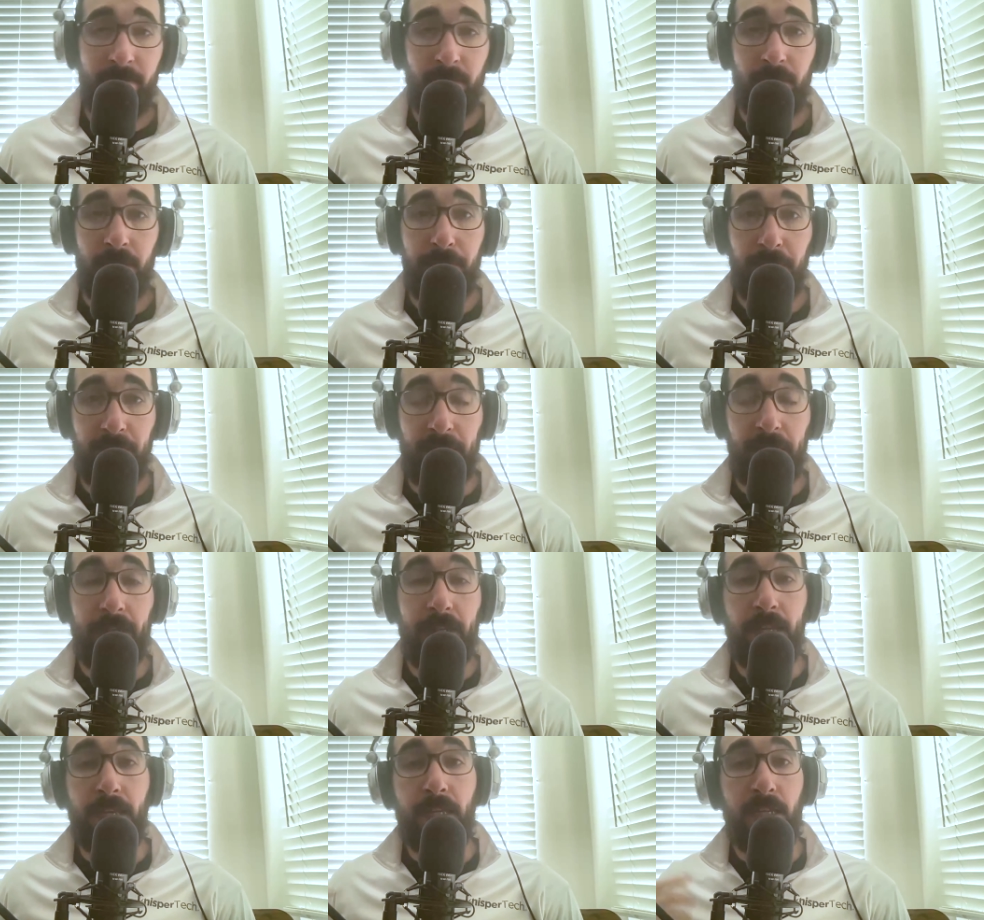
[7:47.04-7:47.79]
But
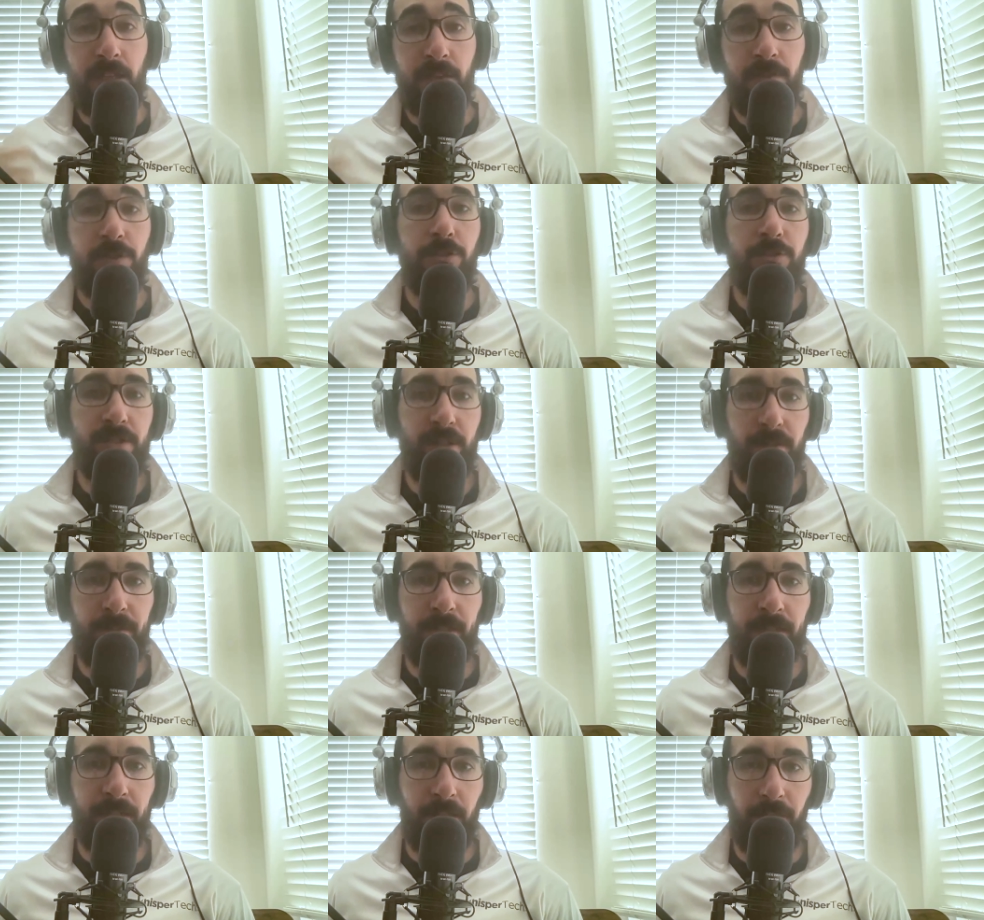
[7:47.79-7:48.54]
again, it gives you
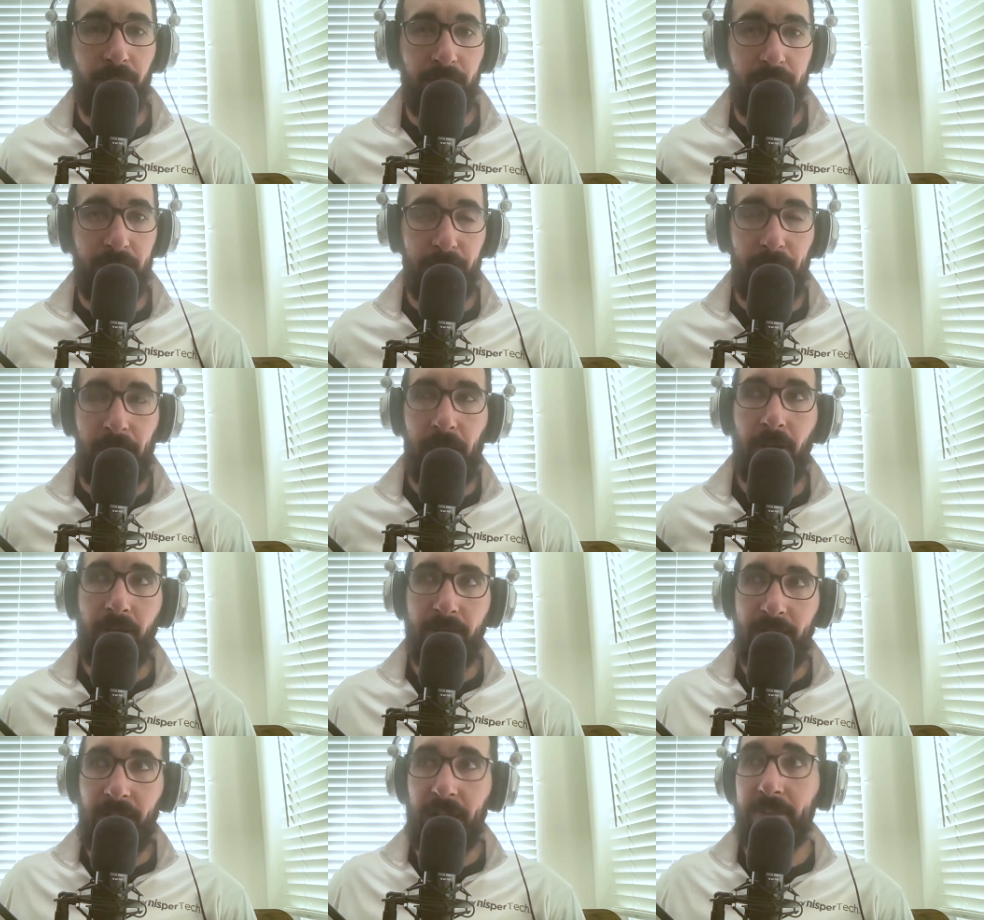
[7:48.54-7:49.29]
something to think about,
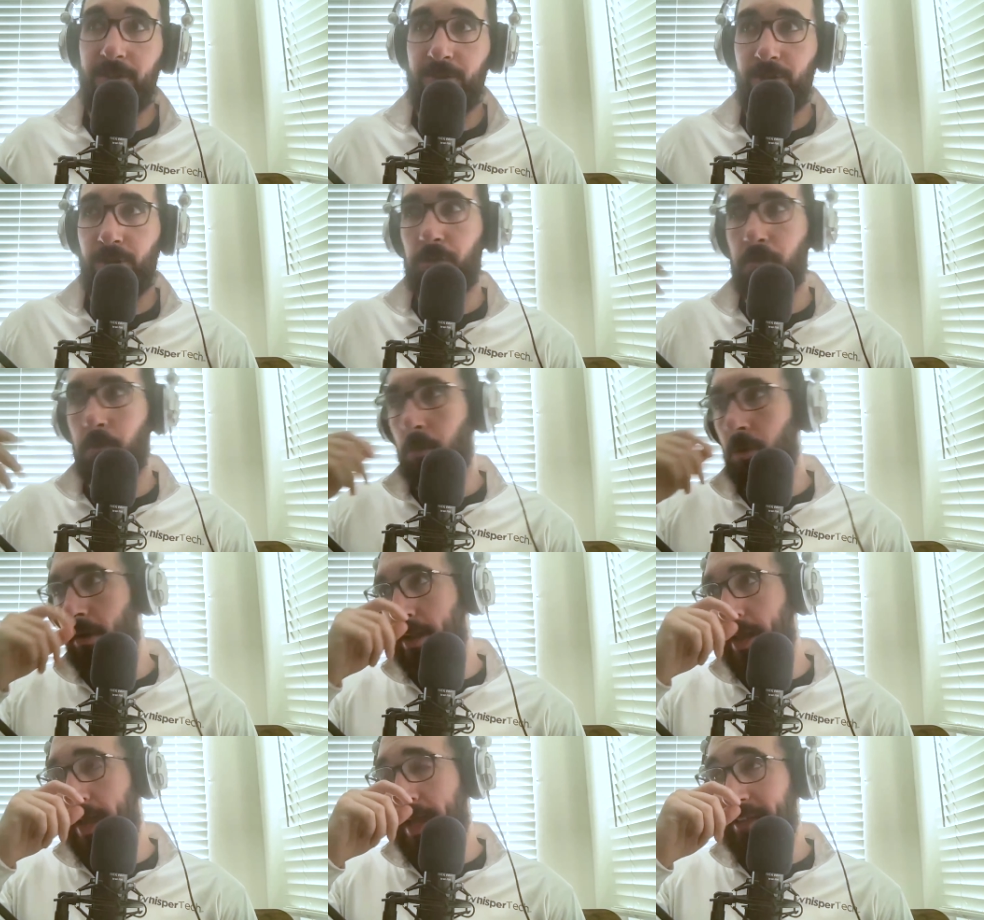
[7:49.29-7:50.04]
and that's just
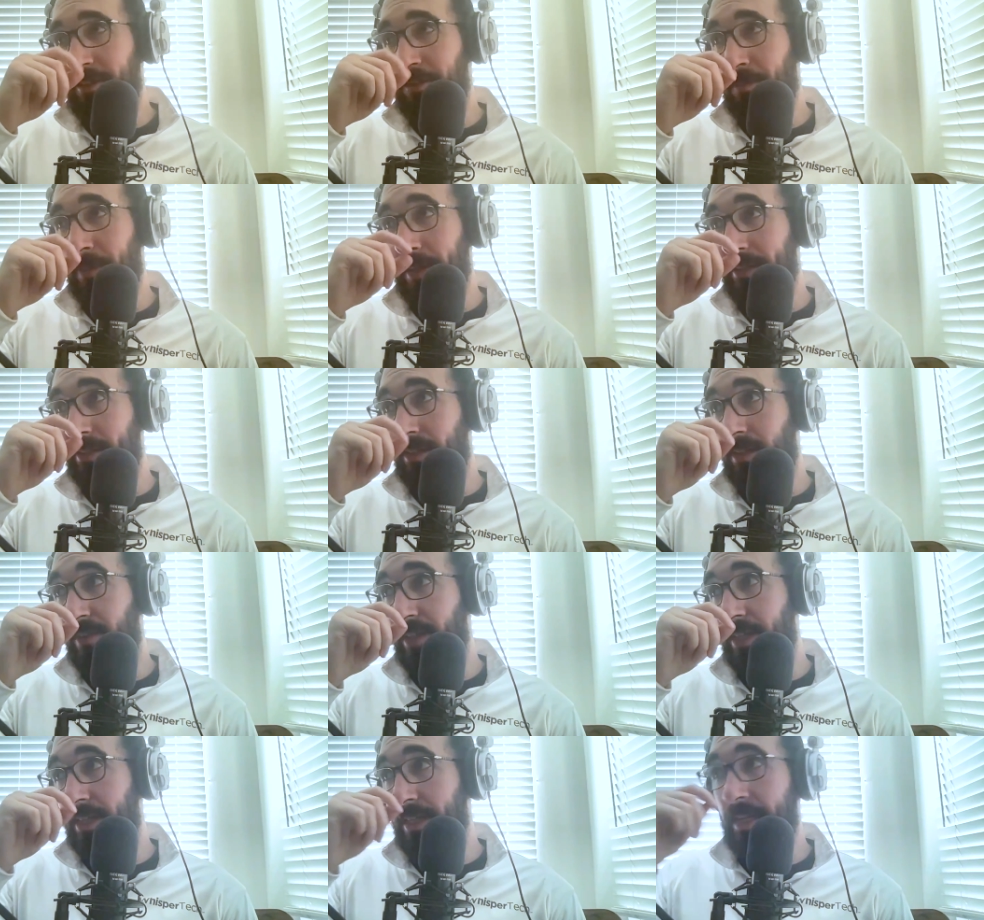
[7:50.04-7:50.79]
one aspect of it.